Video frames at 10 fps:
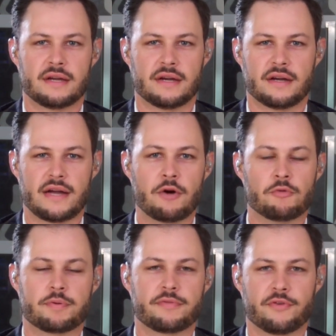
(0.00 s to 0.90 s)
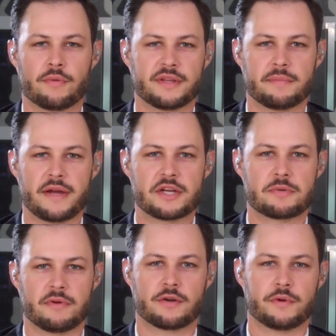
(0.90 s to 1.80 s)
outperforming the
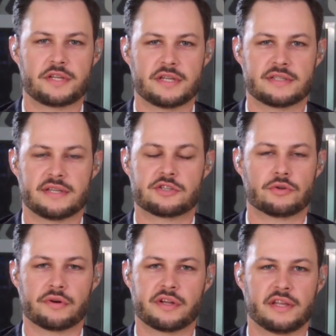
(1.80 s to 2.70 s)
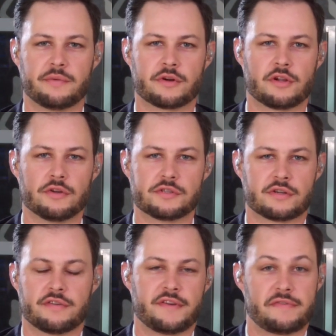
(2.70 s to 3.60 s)
benchmark, which is historically we're
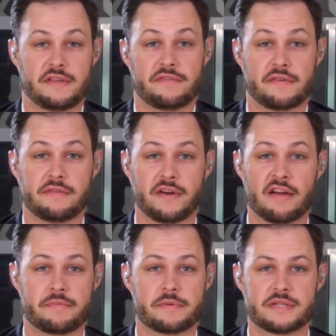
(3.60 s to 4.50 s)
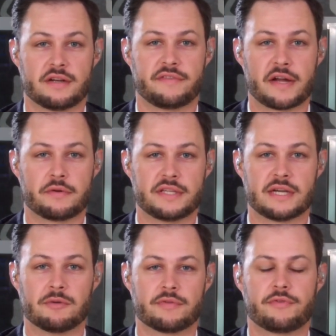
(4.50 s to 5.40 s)
closer to 55% of equities
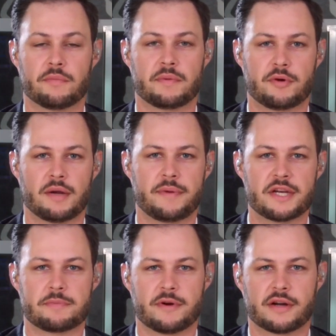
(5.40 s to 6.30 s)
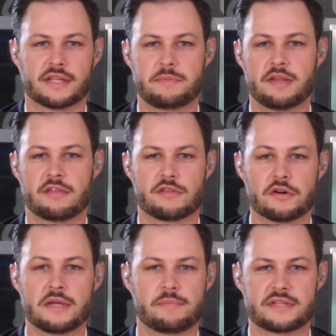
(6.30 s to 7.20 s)
outperform the broad benchmark. It's been
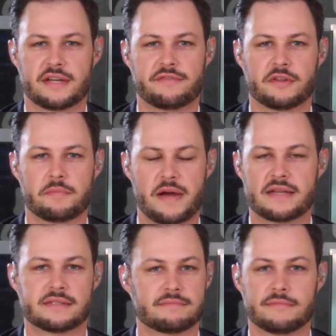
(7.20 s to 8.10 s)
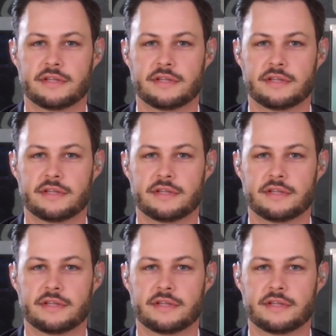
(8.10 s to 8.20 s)
30% for the past